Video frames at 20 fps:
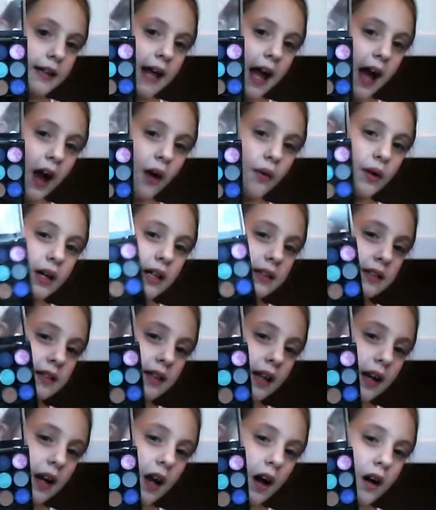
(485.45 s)
Now
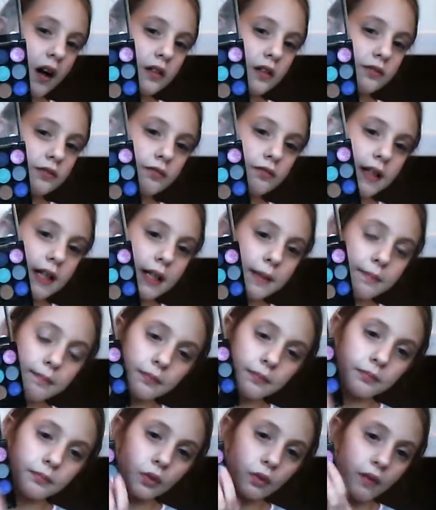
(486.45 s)
it's the last
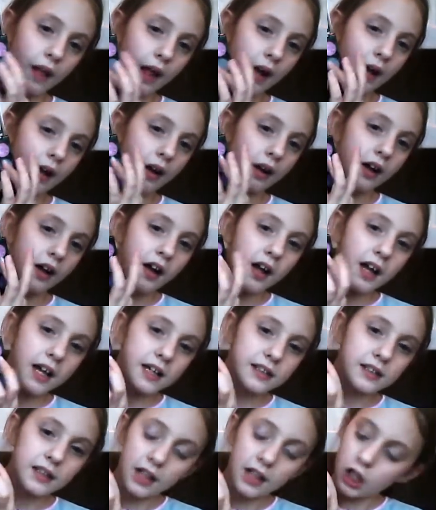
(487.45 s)
really,
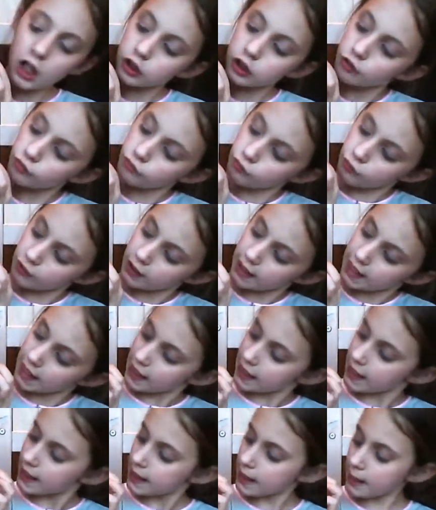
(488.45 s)
it's the last
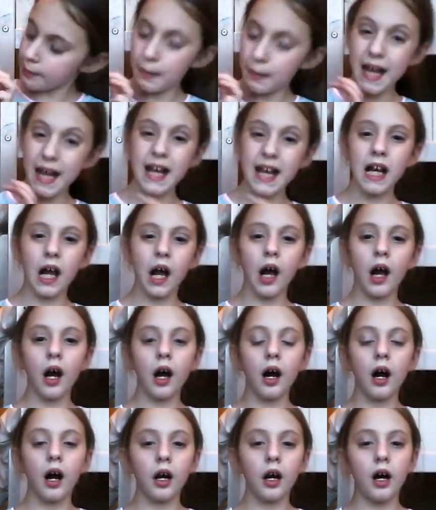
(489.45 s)
really pink
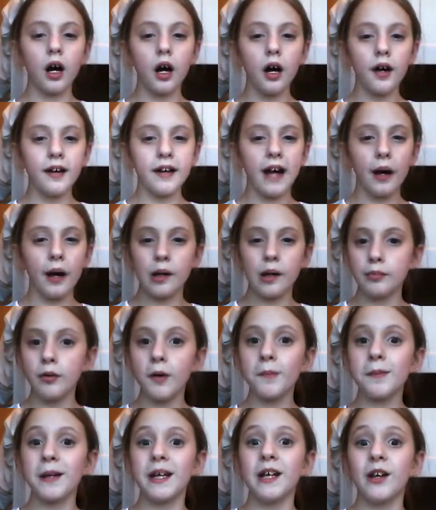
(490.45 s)
colour. Now it
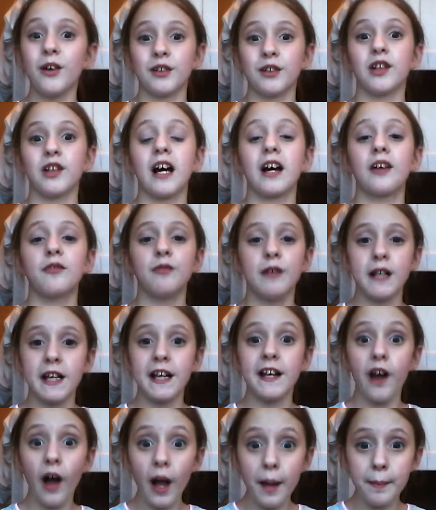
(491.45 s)
probably looks like a
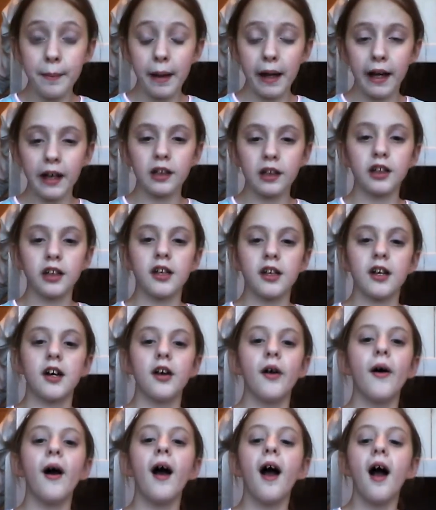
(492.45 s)
really light pink to
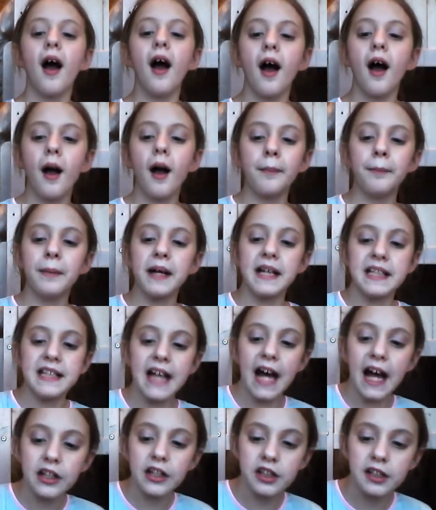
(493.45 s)
you, but
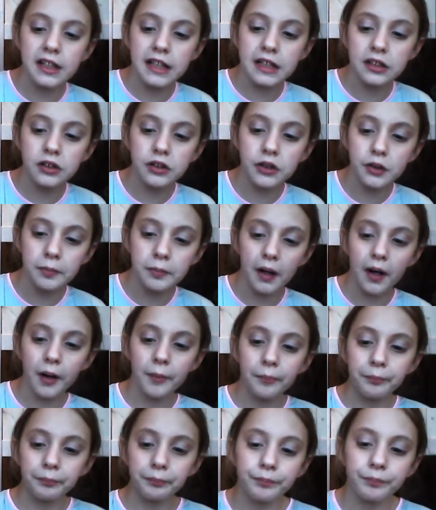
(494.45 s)
it's actually a
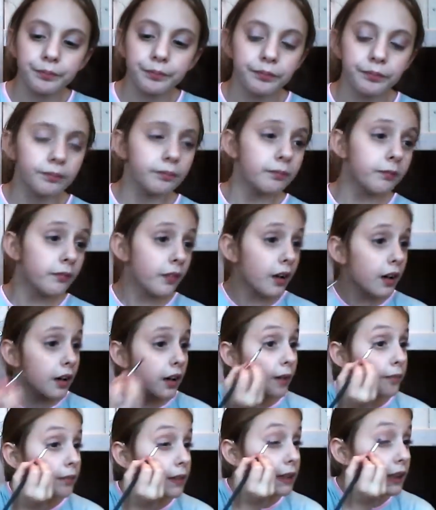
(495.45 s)
super
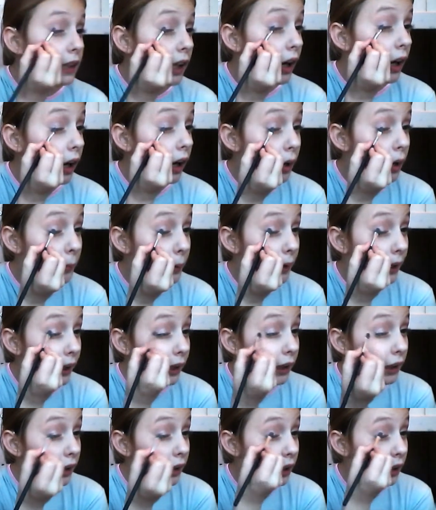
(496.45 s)
lovely dark
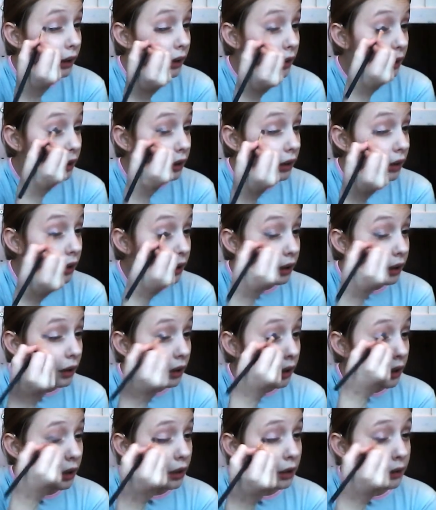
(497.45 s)
pink.
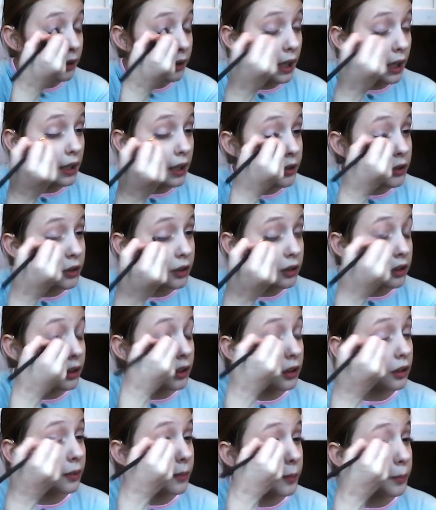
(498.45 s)
And that is
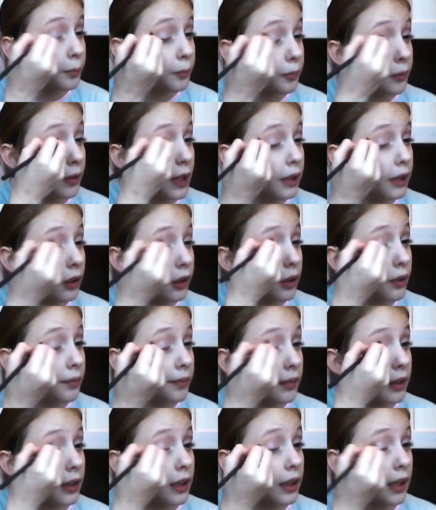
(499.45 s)
just going to spread
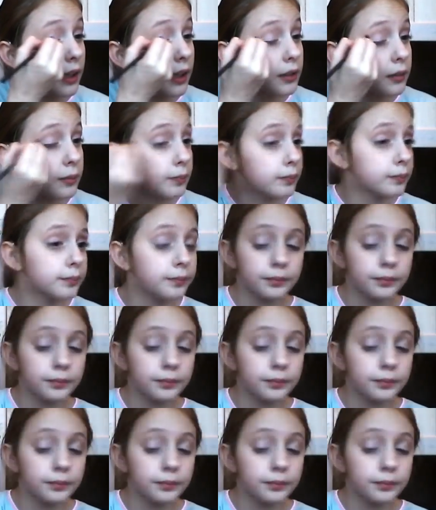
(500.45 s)
over the lid,